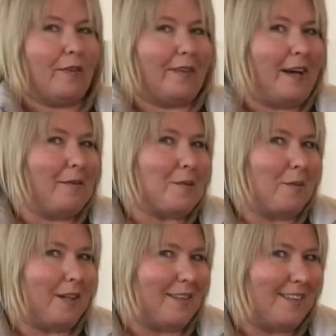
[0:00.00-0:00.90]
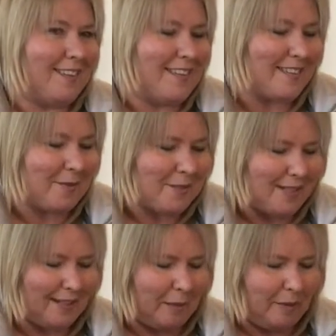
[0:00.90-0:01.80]
And that was one of the things that was a
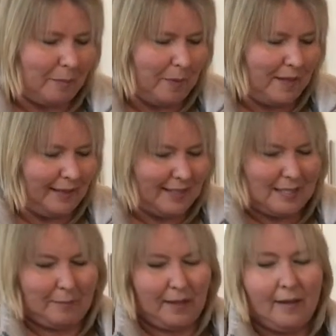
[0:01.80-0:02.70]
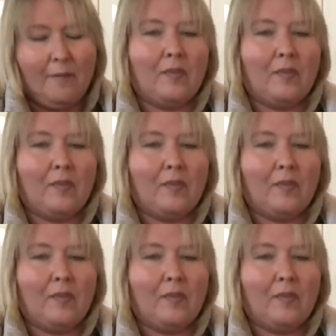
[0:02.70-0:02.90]
little bit appealing to me.